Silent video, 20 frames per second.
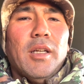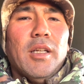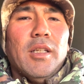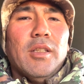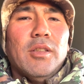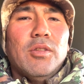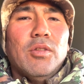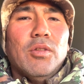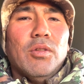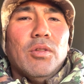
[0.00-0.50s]

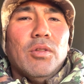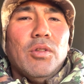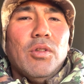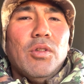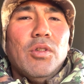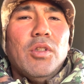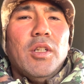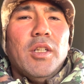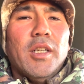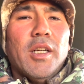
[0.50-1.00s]
so
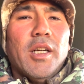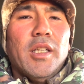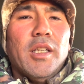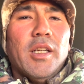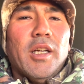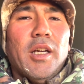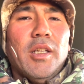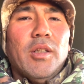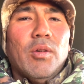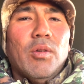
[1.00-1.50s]
usually
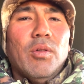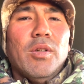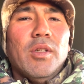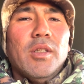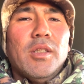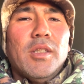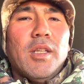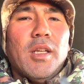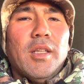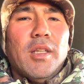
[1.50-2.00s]
I notice
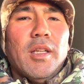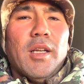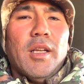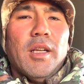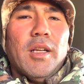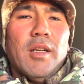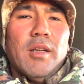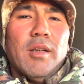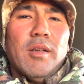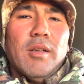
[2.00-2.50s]
that
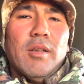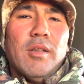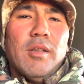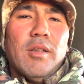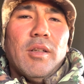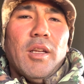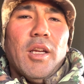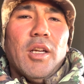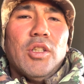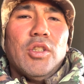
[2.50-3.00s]

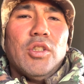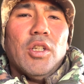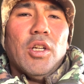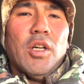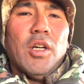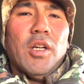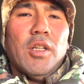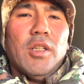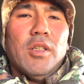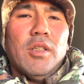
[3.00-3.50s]
neck
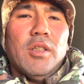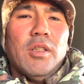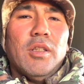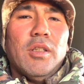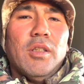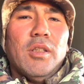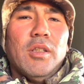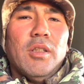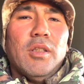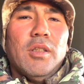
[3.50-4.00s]
shot,
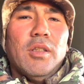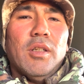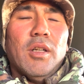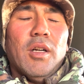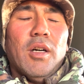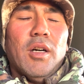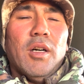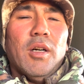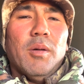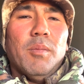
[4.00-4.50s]

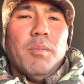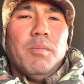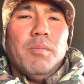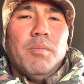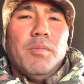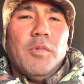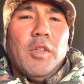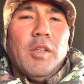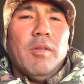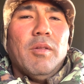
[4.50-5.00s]

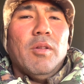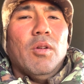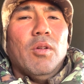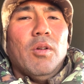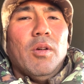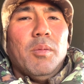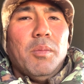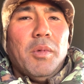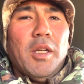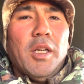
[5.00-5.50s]
even though
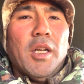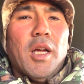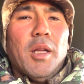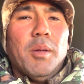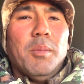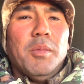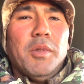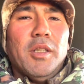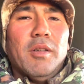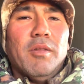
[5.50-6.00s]
it may
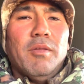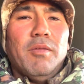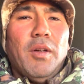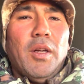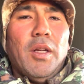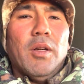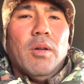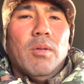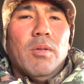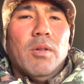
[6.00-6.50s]
not be a
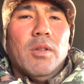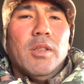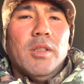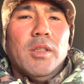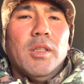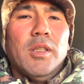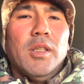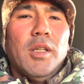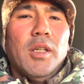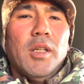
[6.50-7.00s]
fatal one,
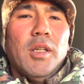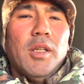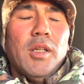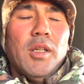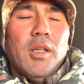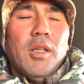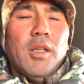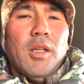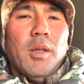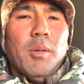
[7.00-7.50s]

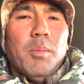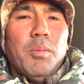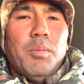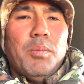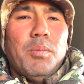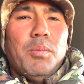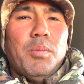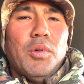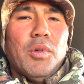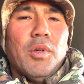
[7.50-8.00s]
it
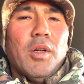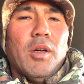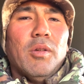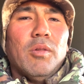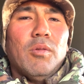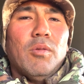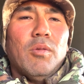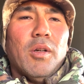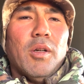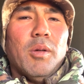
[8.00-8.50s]
put out
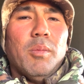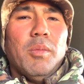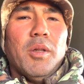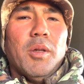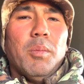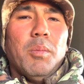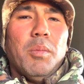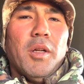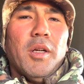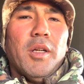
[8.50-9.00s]
quite a bit
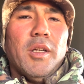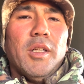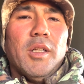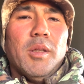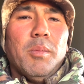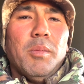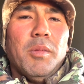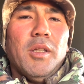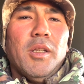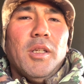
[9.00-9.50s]
of blood in the
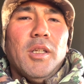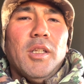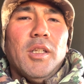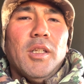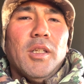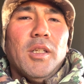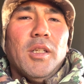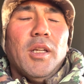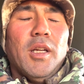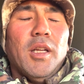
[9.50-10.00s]
beginning
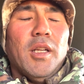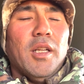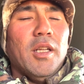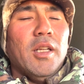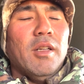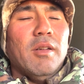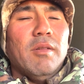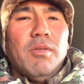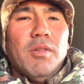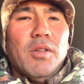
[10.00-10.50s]
and then
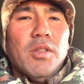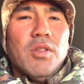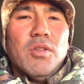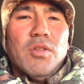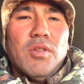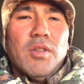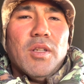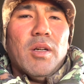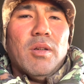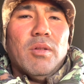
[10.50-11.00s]
it
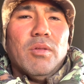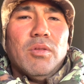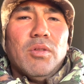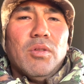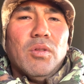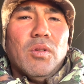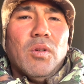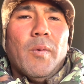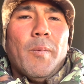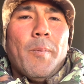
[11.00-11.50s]
fizzles out.
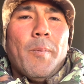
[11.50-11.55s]
So